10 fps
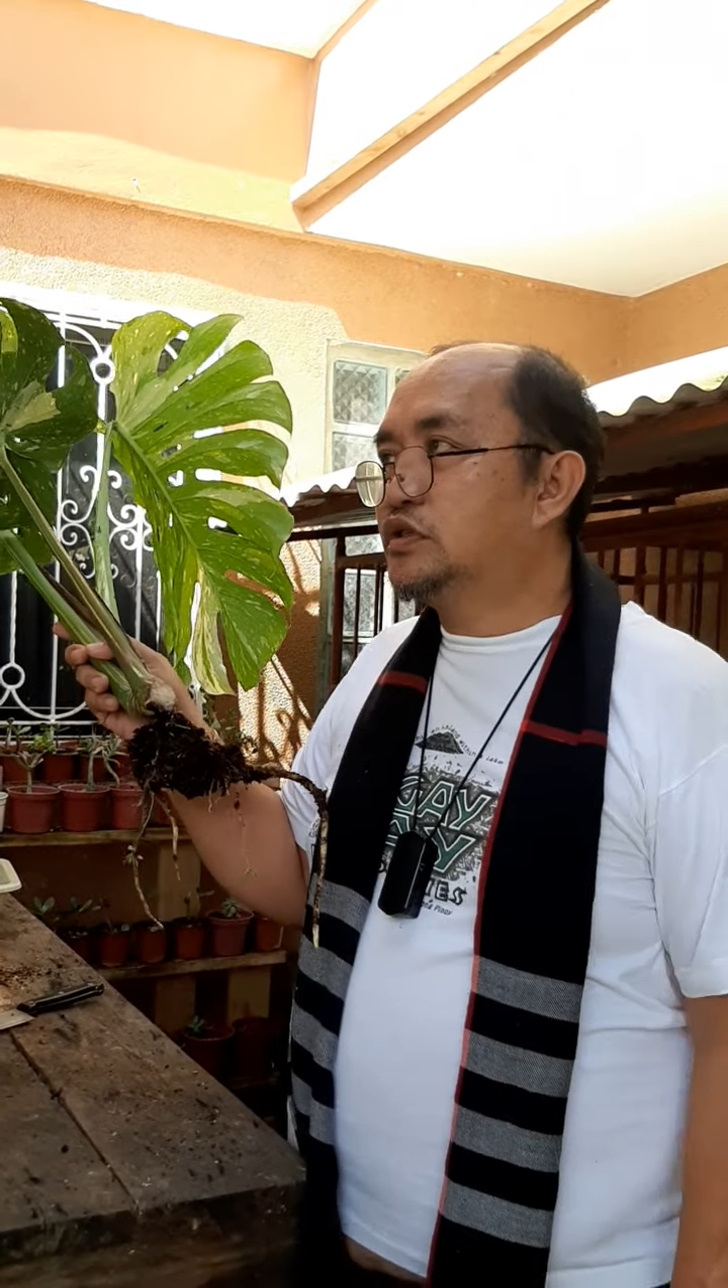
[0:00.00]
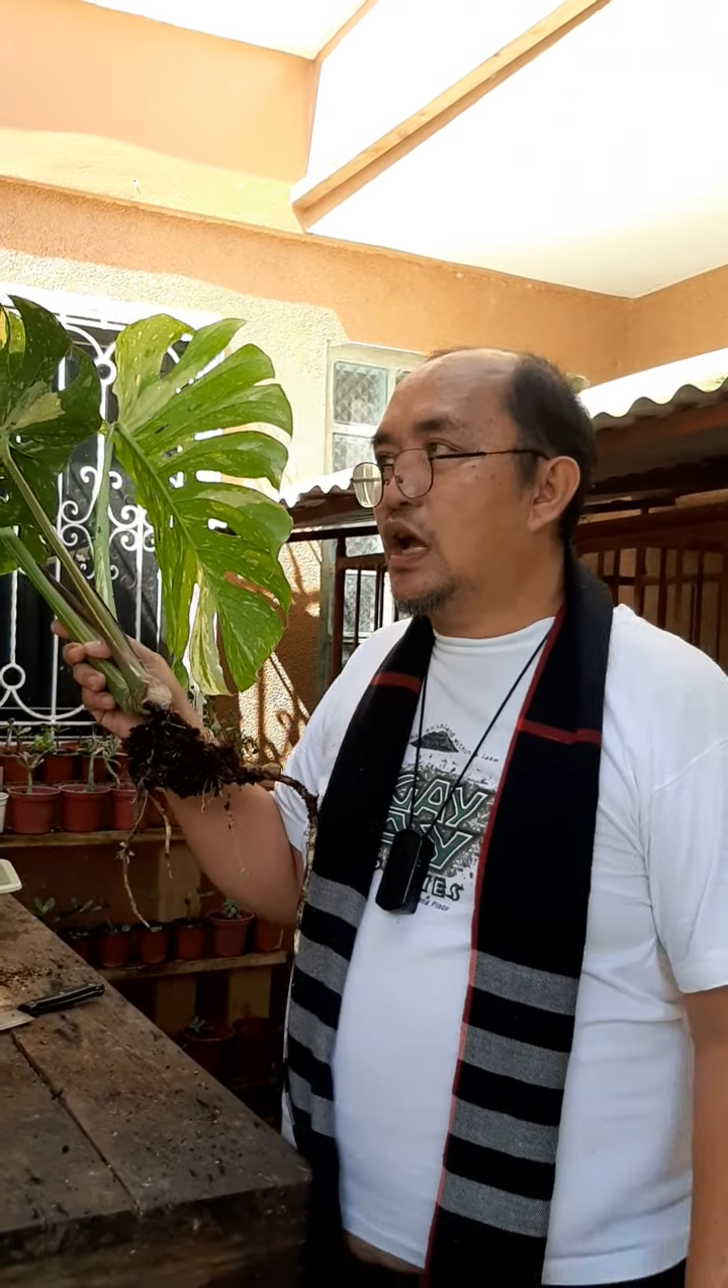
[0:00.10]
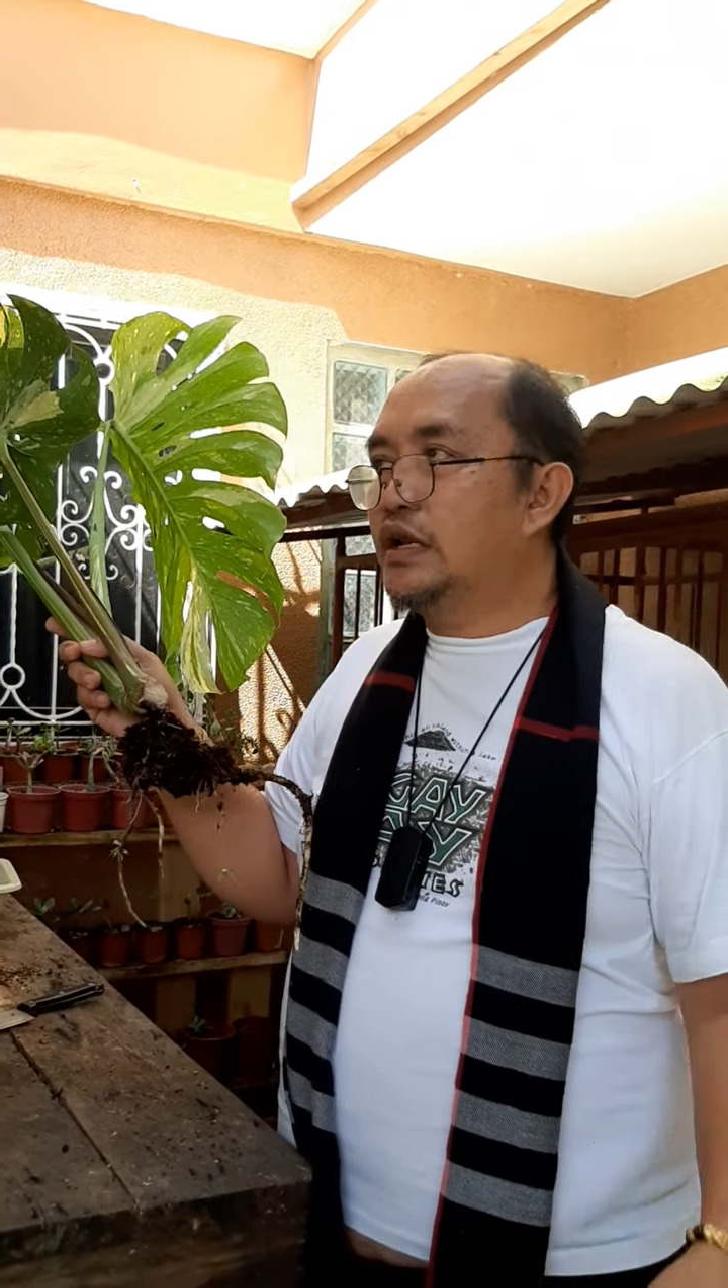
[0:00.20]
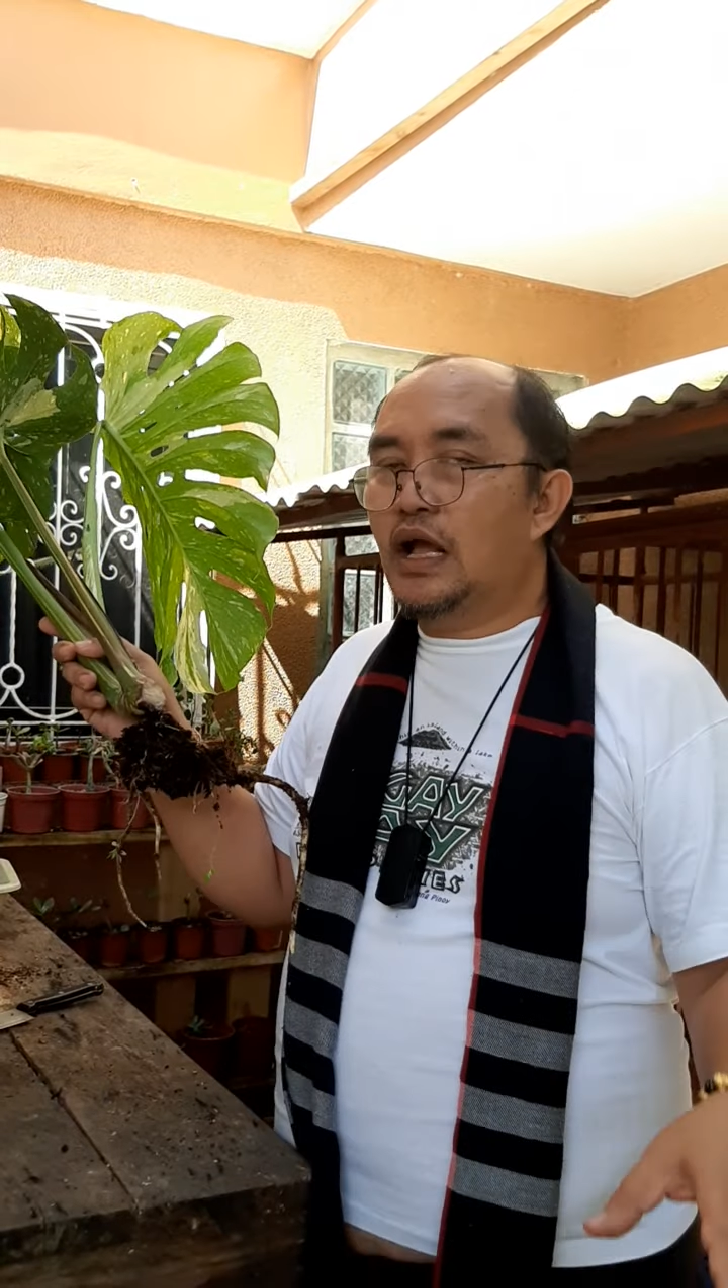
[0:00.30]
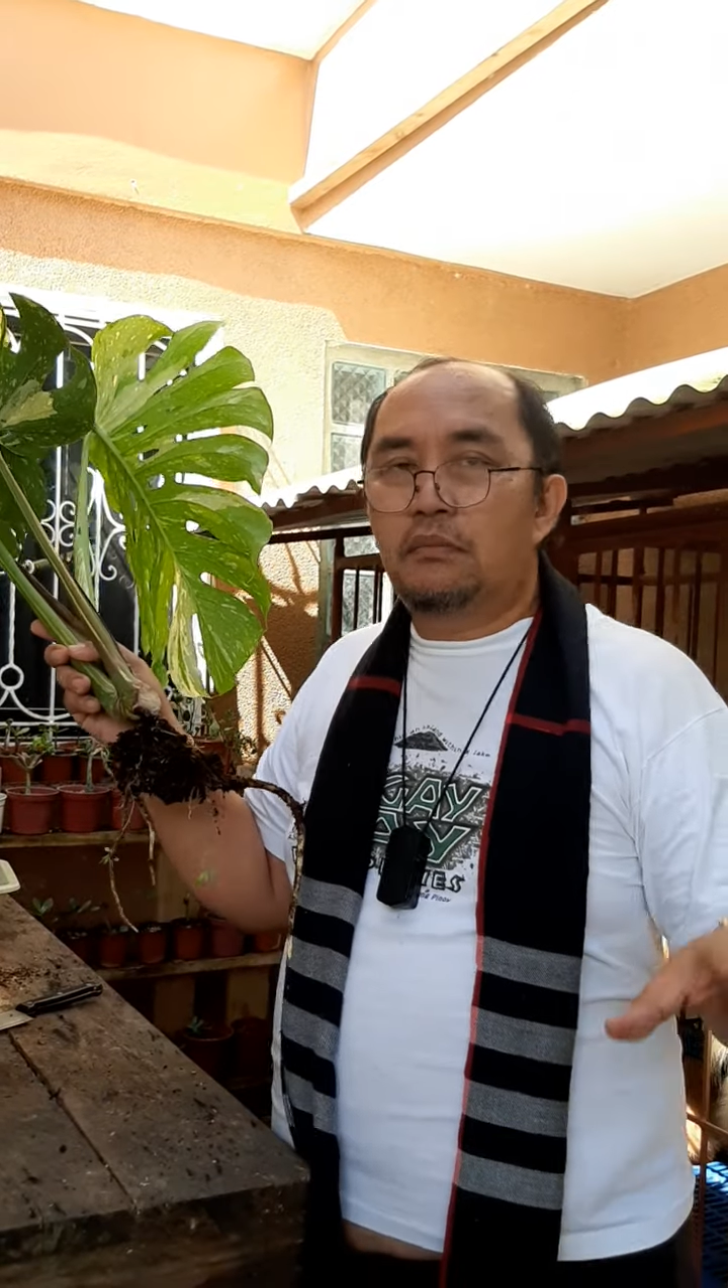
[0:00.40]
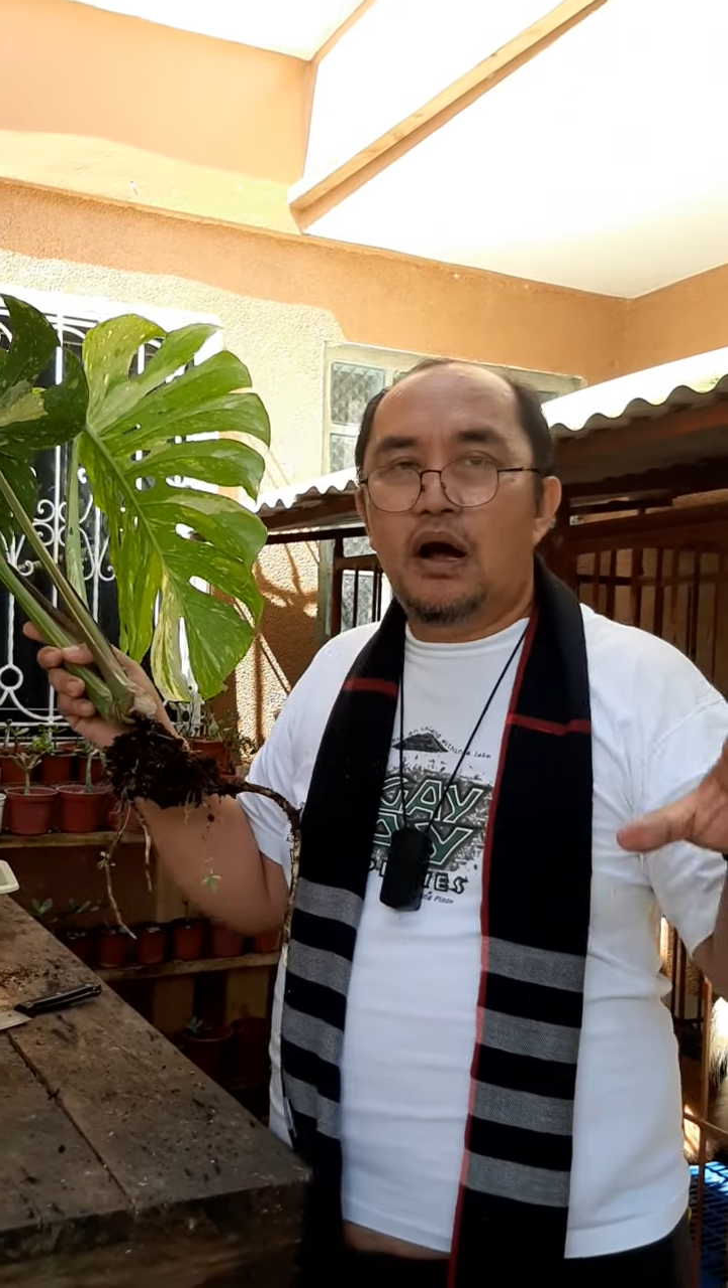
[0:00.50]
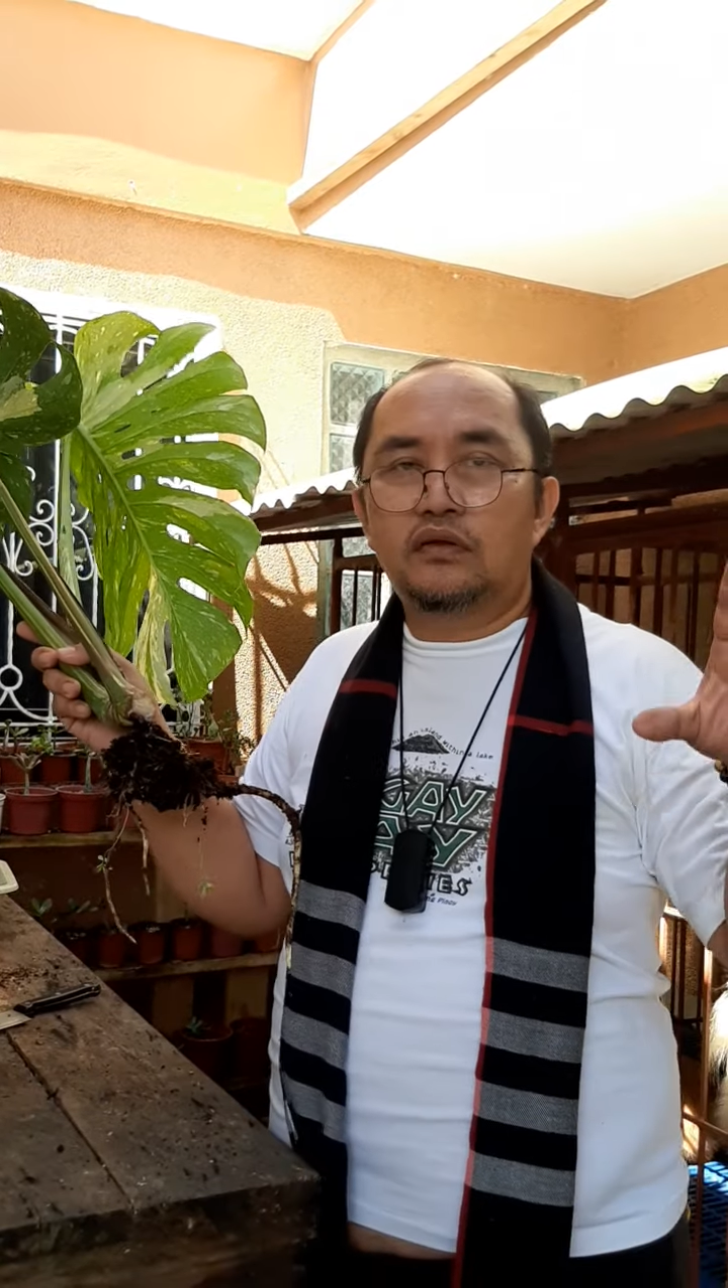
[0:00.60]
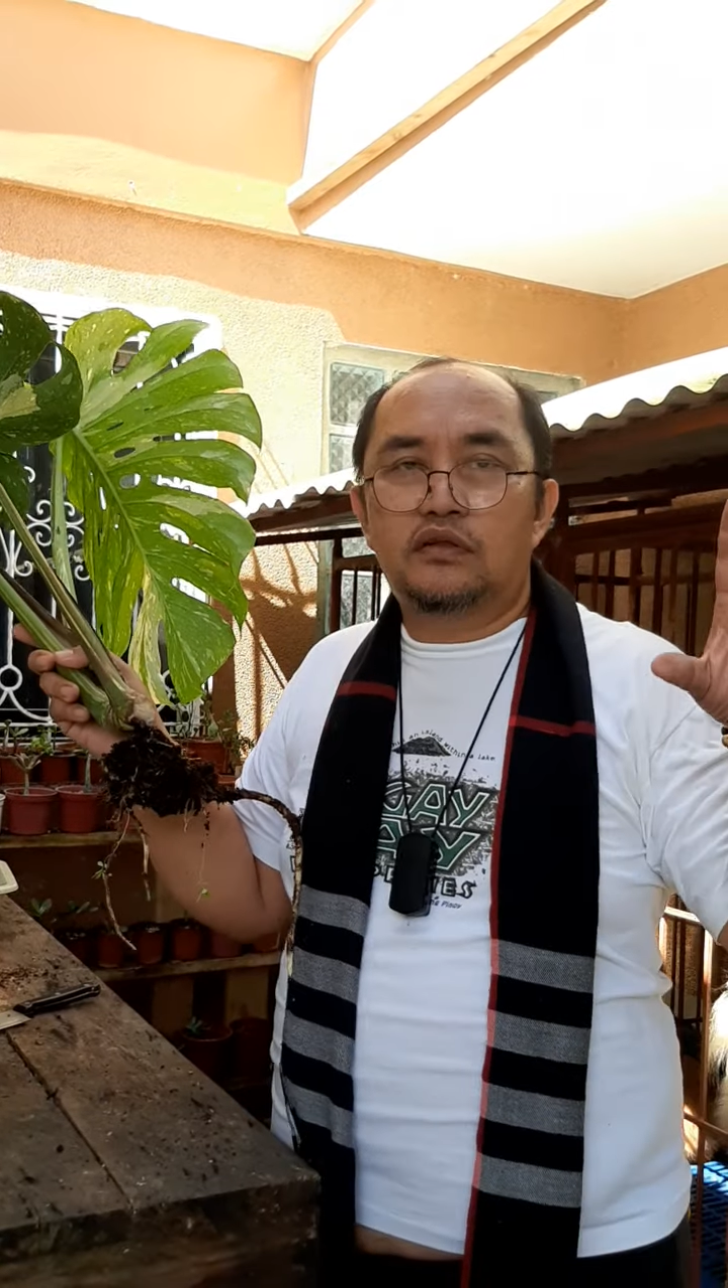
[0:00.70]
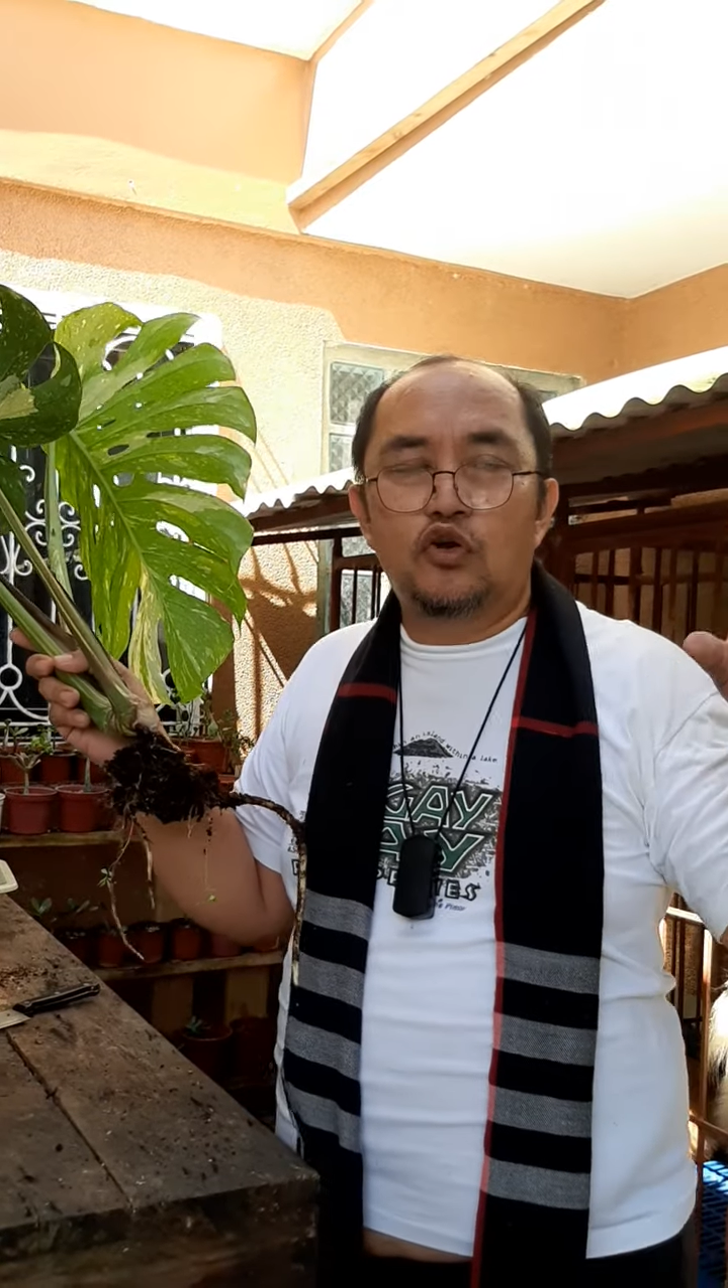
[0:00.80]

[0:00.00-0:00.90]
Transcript: study about